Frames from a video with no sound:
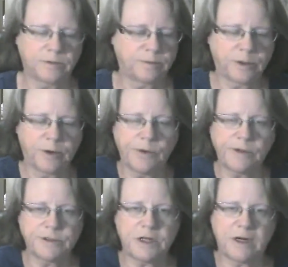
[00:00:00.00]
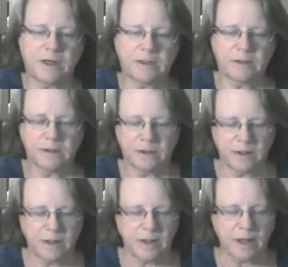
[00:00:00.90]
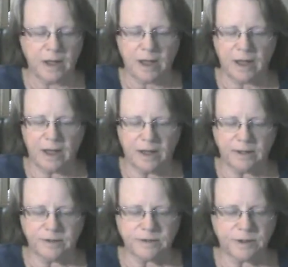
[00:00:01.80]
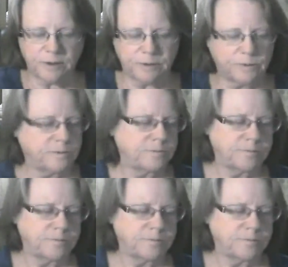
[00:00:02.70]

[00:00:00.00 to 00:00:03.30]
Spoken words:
we're going to share it. And so